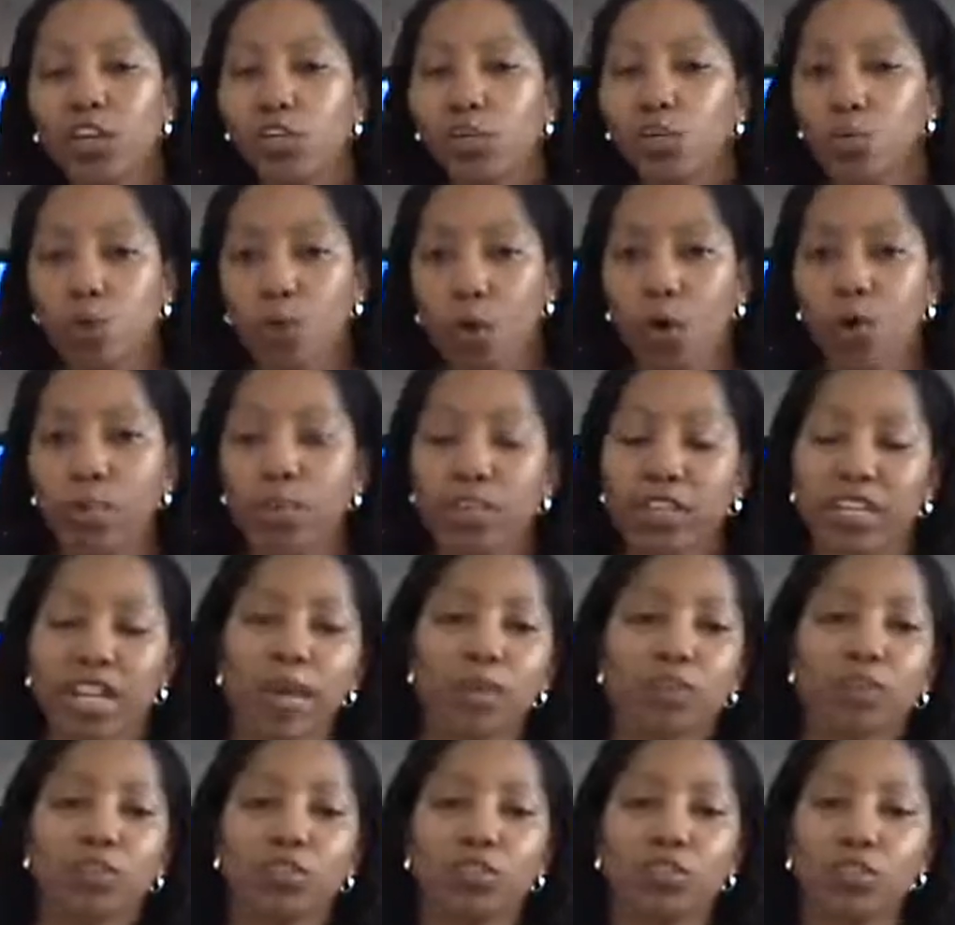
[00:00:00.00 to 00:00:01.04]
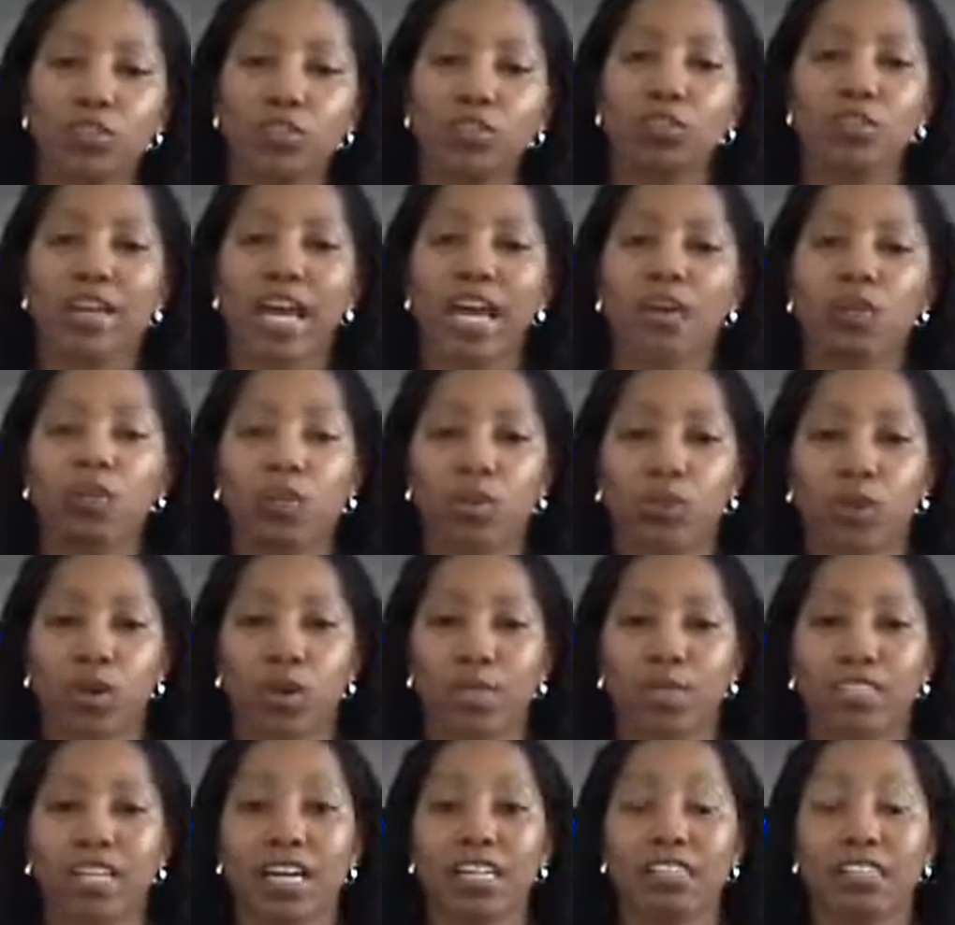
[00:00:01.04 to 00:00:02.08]
You won't be able to do that with
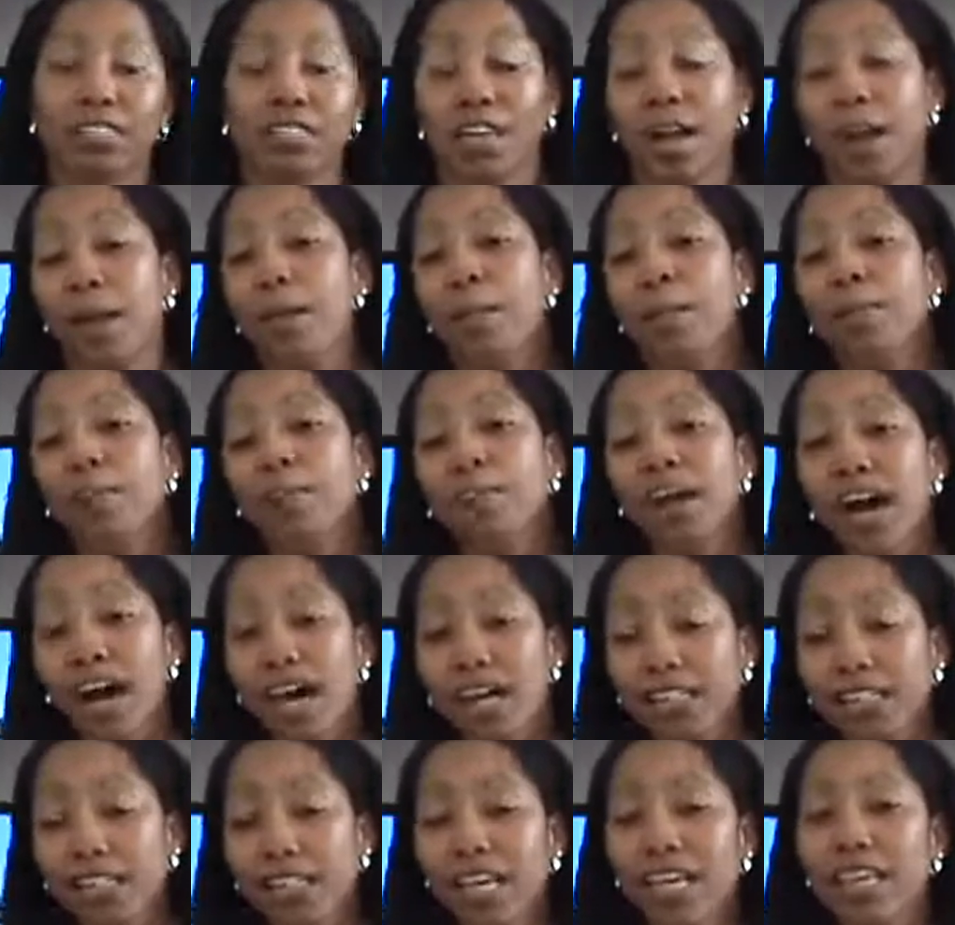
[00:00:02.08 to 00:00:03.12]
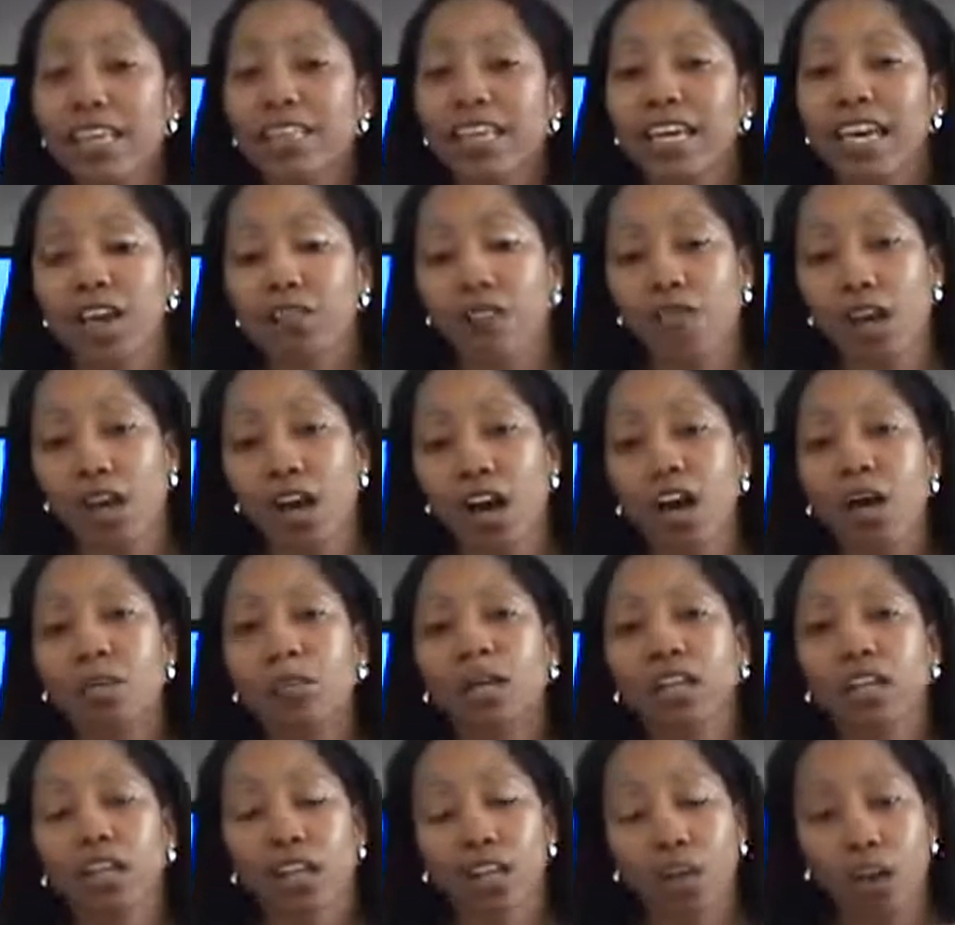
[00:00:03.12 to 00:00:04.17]
Website Tonight. But they have
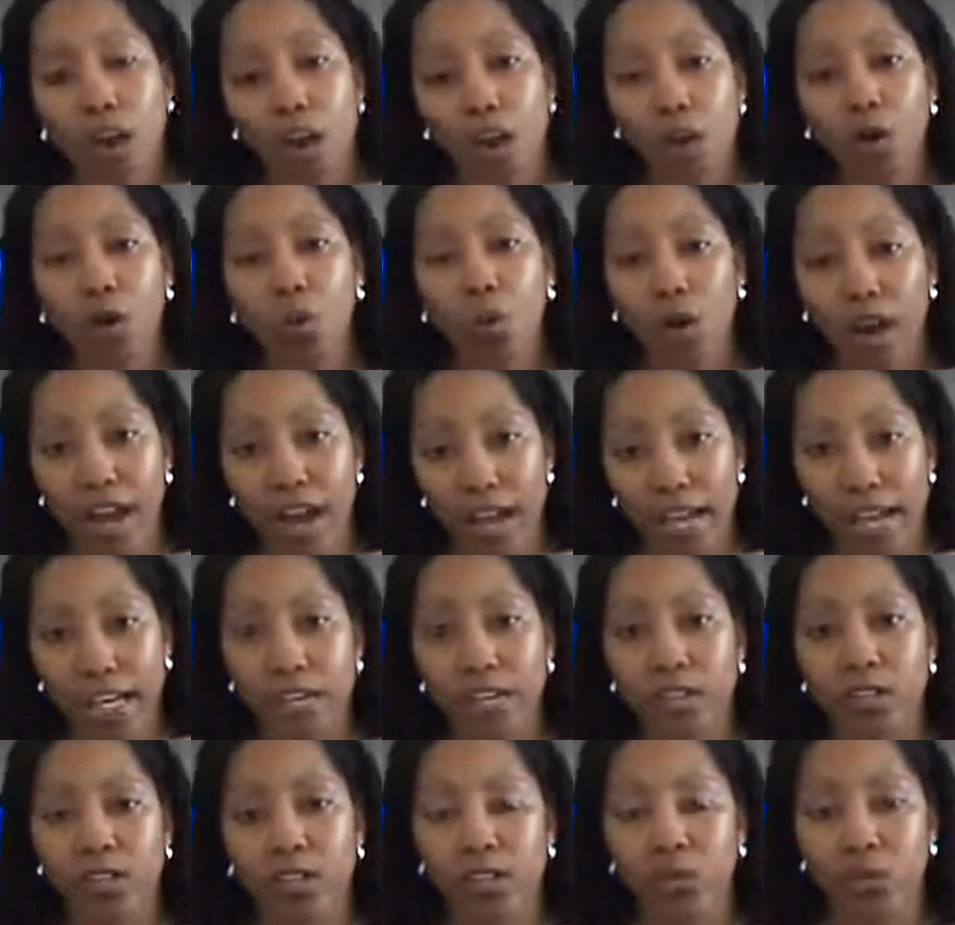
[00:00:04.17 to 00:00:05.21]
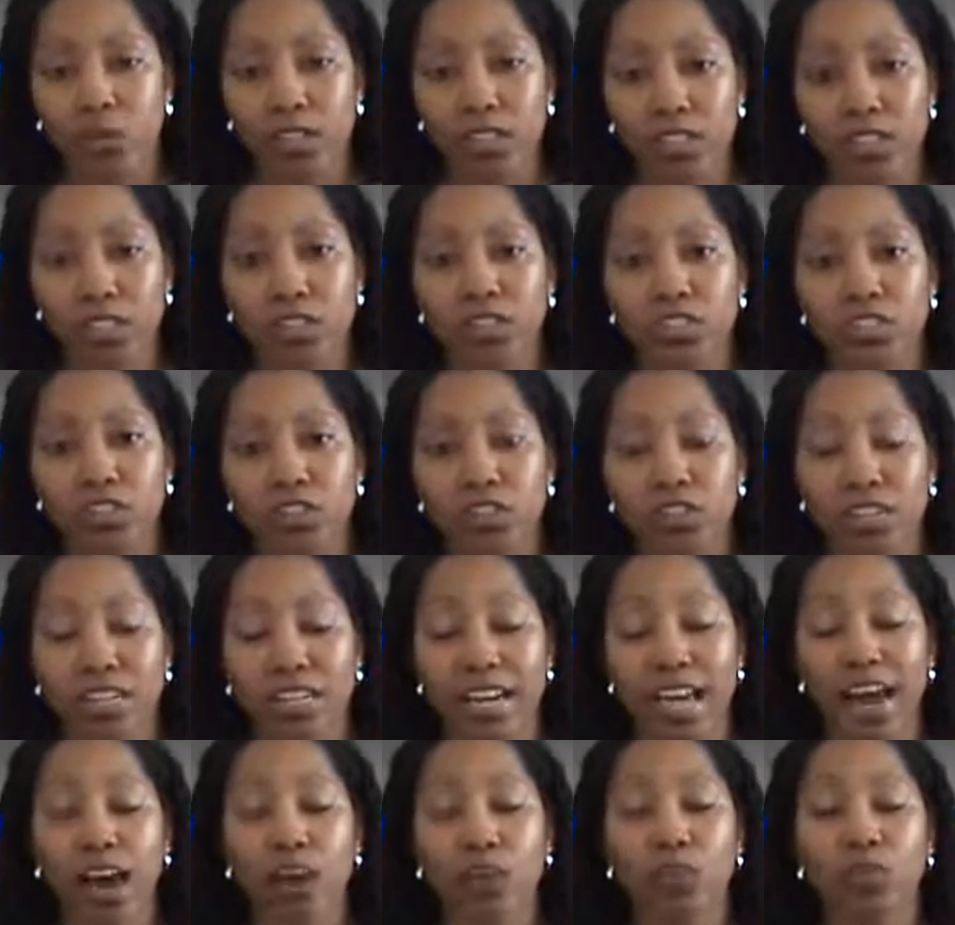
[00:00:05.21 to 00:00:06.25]
come a long way in recent years, and
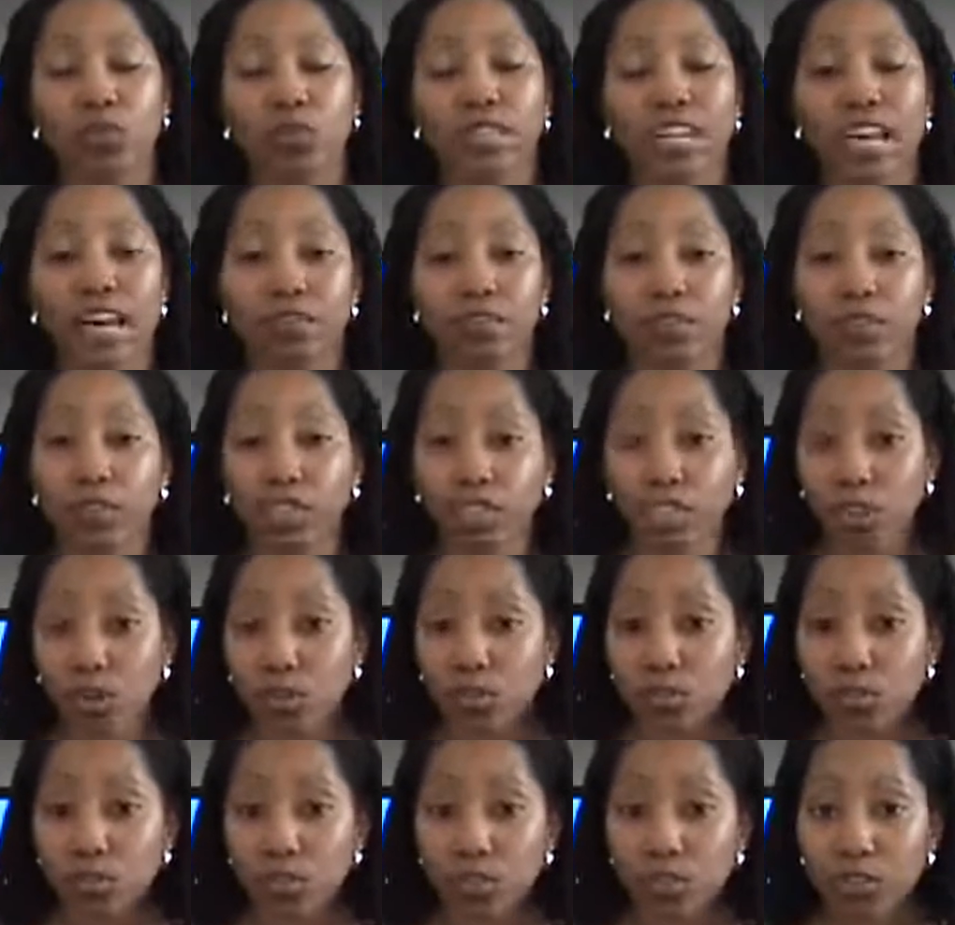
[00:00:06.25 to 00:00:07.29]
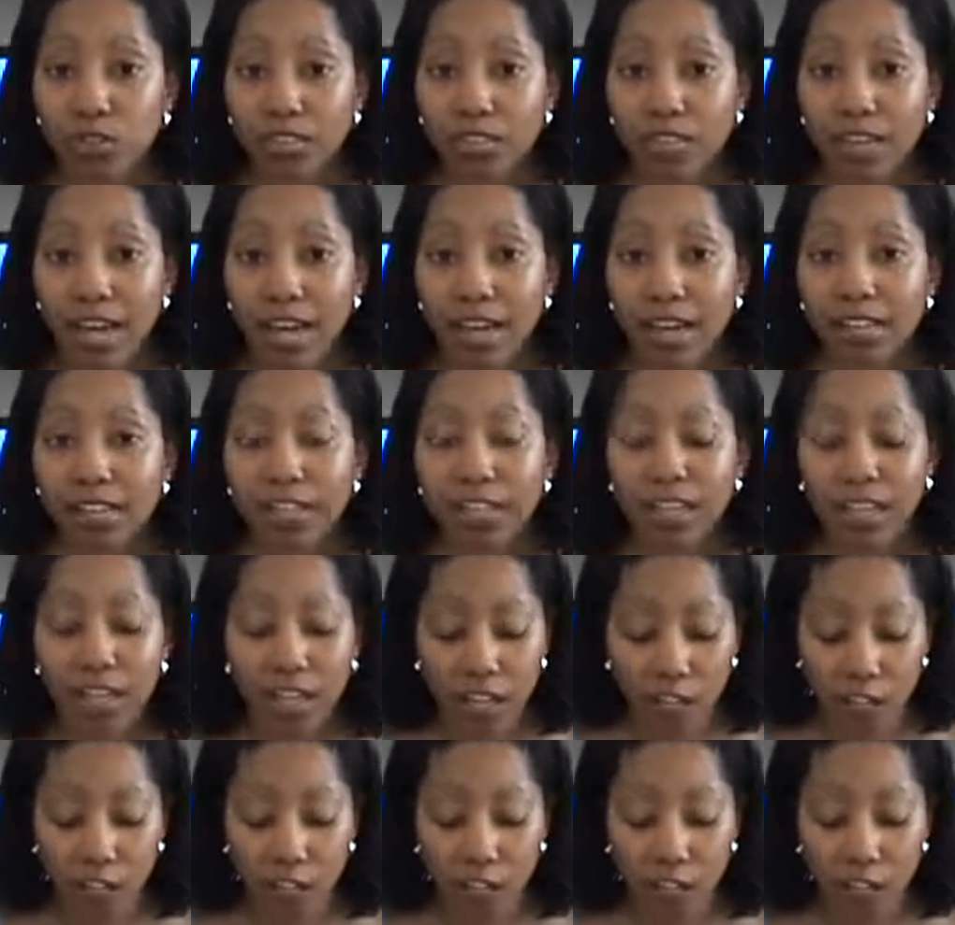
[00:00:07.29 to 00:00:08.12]
now you can add video to your site.